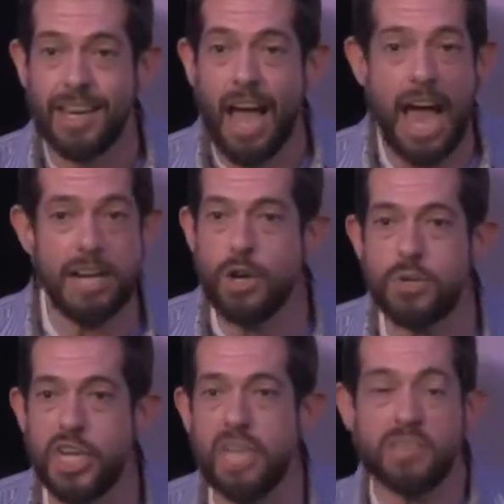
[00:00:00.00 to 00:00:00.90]
I knew
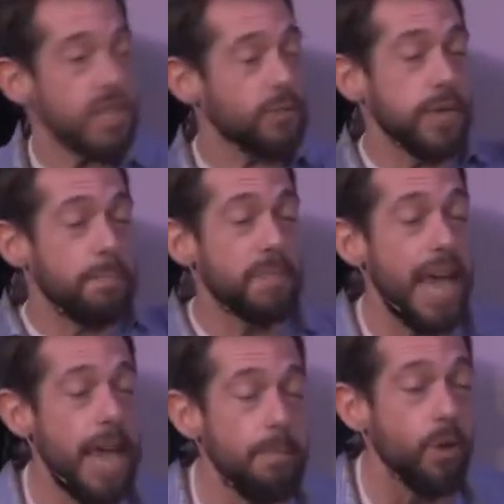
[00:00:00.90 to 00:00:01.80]
Jesus flipped
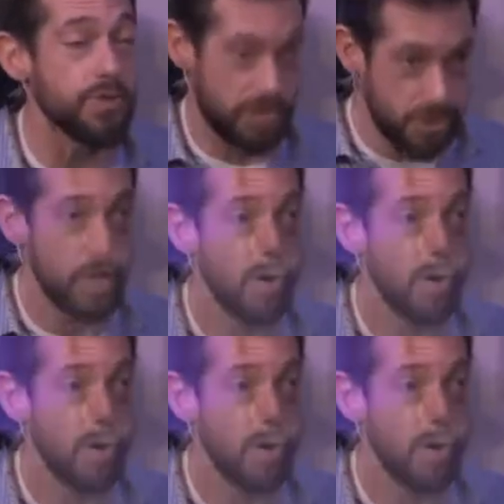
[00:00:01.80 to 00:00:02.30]
tables. And so you know